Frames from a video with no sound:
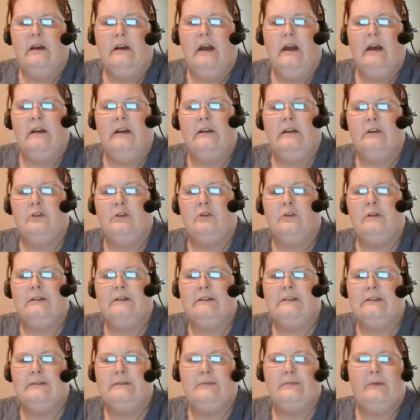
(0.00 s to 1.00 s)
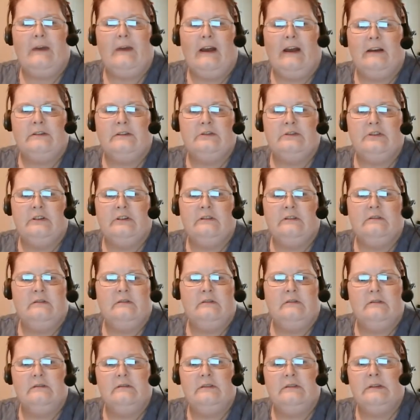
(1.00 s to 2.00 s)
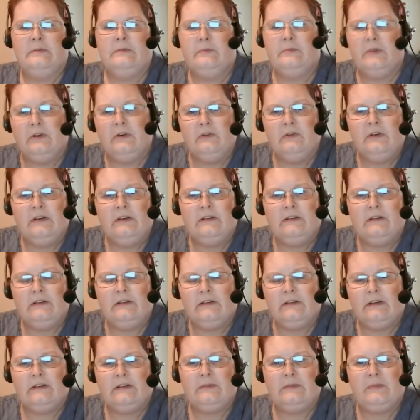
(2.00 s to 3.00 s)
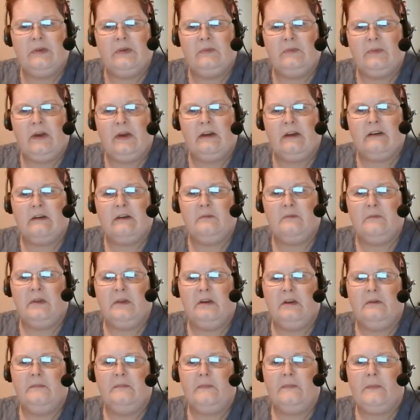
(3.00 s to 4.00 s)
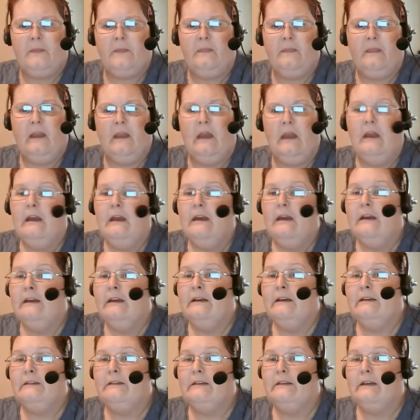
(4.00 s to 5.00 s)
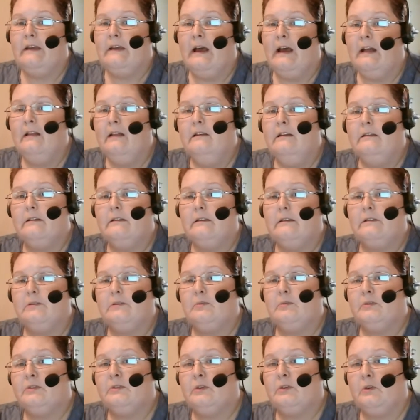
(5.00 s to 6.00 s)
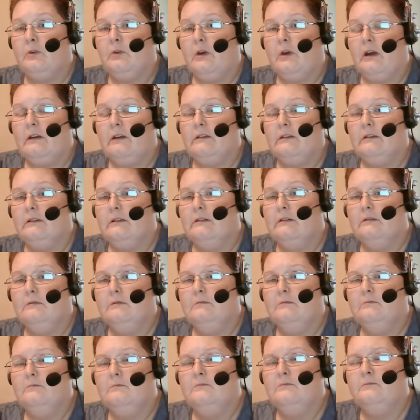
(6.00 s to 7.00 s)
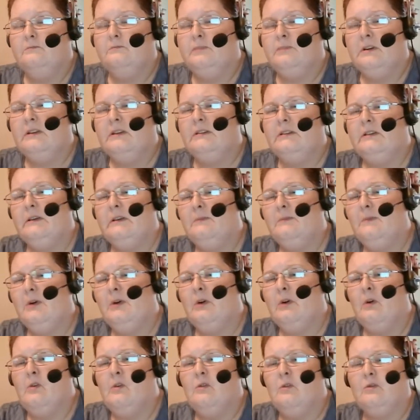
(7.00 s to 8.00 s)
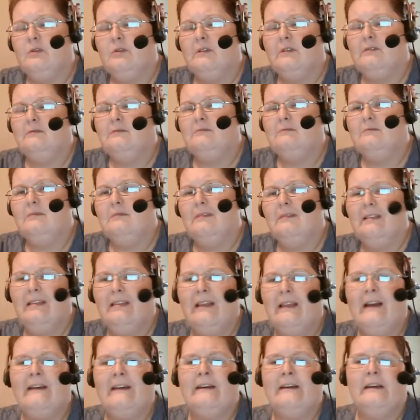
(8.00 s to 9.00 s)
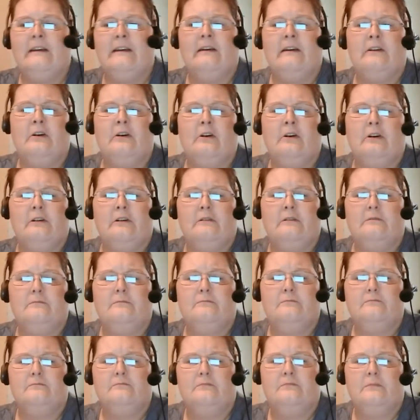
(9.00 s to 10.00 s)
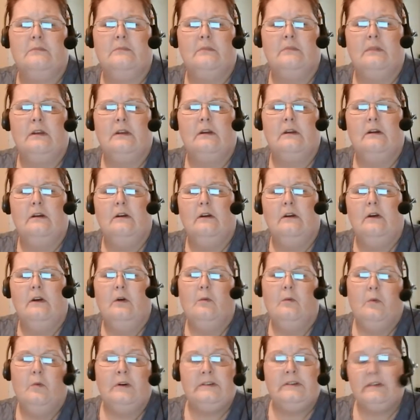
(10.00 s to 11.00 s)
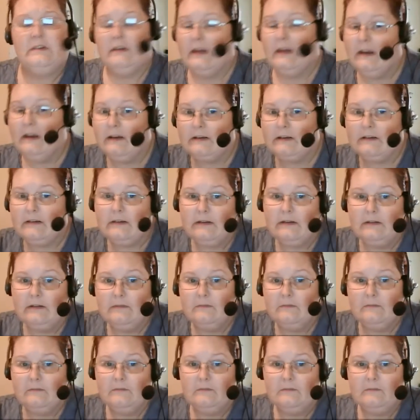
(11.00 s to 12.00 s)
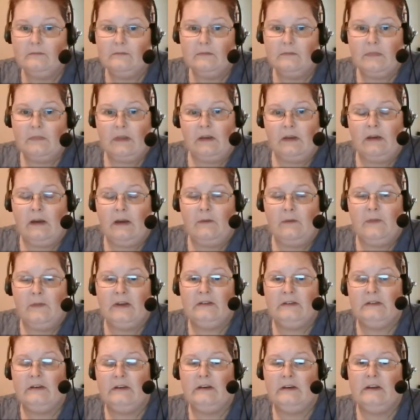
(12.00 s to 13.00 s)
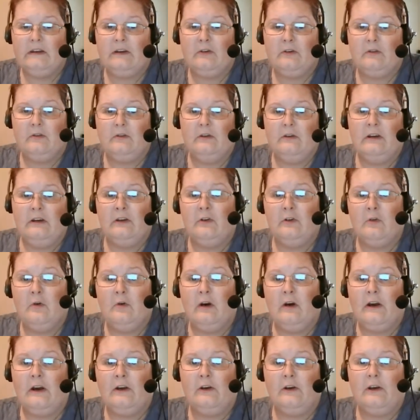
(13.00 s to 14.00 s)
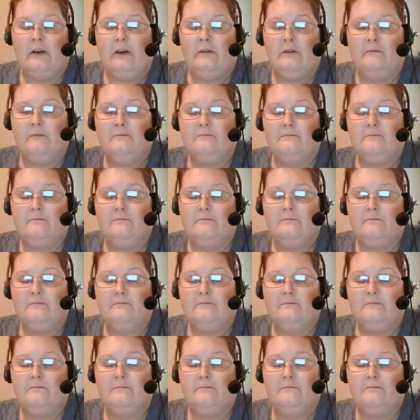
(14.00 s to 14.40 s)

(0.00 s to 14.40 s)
and, in crisp fashion, spewed his assessment back at me. His analysis was correct, but it seemed cold, lacking in heart. What's next? came his inquiry.